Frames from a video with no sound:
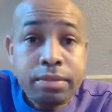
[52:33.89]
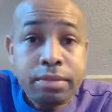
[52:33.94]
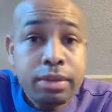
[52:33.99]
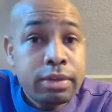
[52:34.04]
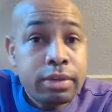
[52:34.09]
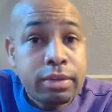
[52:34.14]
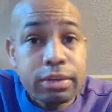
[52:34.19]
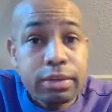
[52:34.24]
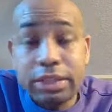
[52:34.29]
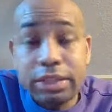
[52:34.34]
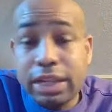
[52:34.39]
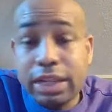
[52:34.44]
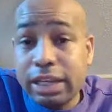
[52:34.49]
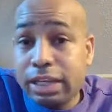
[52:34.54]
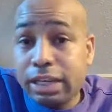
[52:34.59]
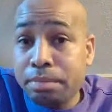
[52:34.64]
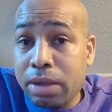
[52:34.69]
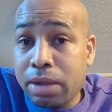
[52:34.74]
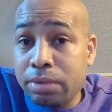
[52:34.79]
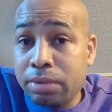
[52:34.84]
Go check him
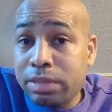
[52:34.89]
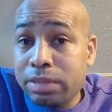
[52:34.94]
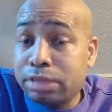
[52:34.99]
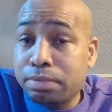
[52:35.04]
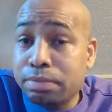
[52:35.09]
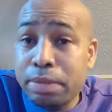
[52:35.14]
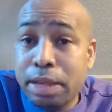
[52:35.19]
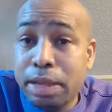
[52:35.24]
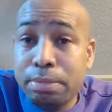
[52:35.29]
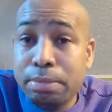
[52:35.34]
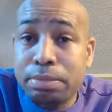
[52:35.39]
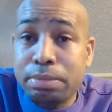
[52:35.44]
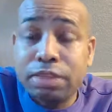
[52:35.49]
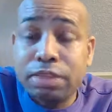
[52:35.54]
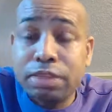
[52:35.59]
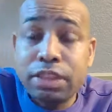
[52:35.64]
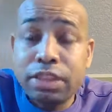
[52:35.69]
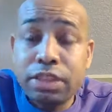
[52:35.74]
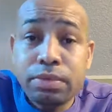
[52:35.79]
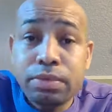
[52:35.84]
out. That's my man plus
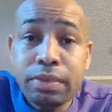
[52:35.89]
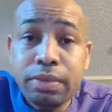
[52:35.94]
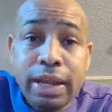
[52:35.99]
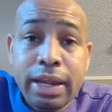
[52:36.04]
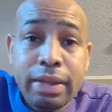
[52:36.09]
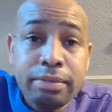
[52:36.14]
50 grand.